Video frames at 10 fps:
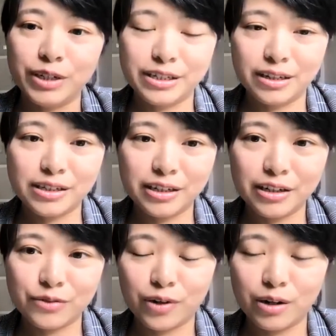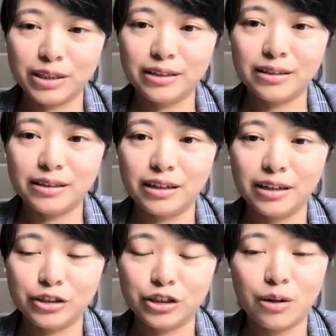resistance from
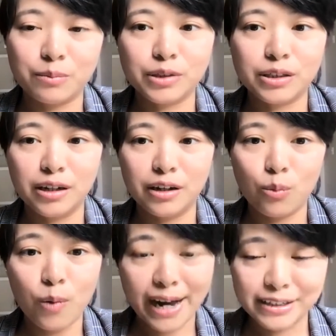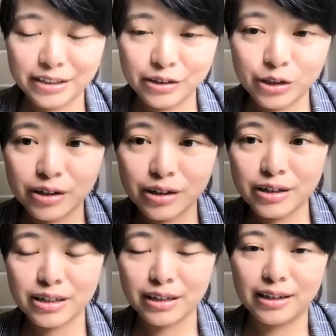the, the, the white
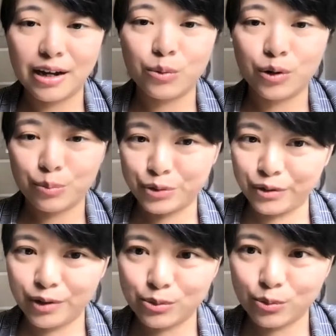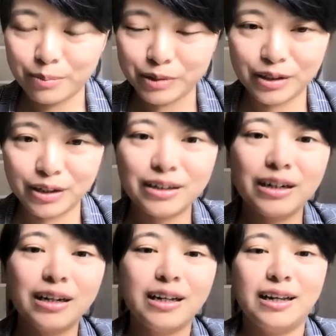teachers in our previous webinar,
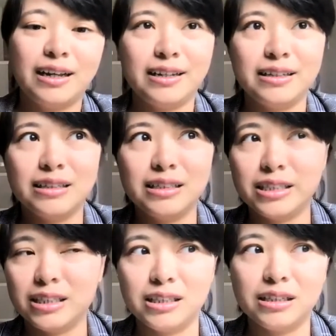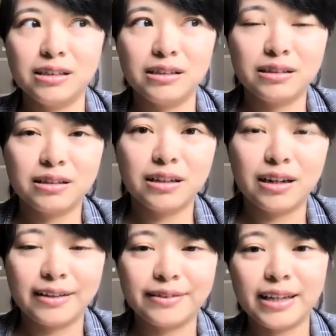and uh,
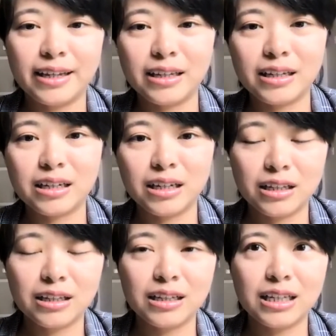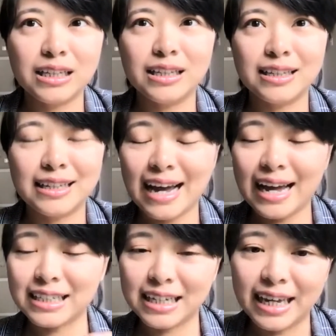I think in
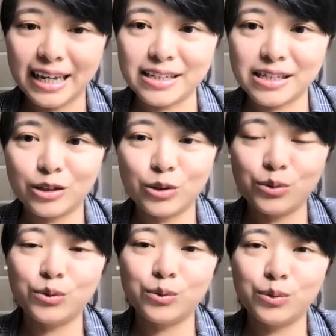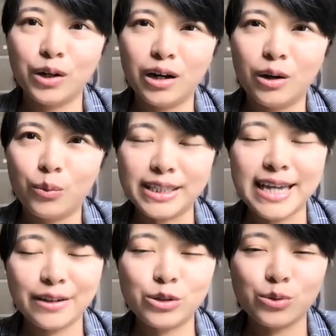that case you we
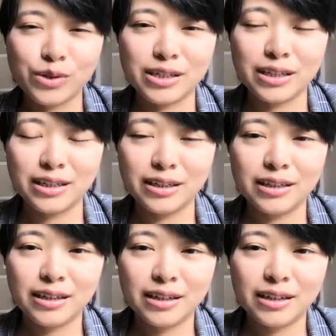tend to see